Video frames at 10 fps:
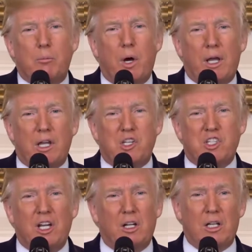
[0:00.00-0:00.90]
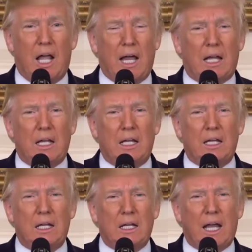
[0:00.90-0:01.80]
by a single light,
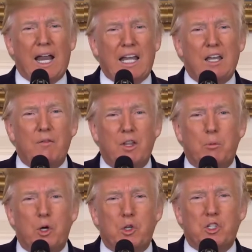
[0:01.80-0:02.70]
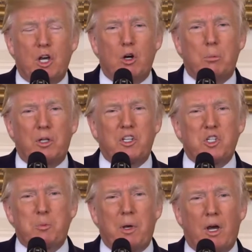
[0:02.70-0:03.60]
and even the most terrible
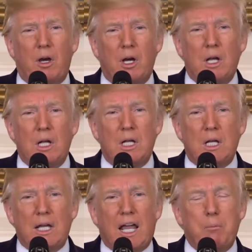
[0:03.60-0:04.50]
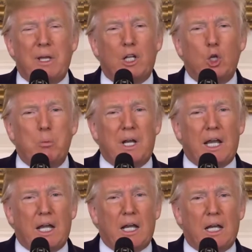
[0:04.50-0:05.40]
despair can be
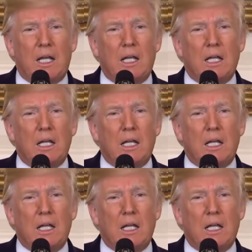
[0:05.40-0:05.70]
illuminated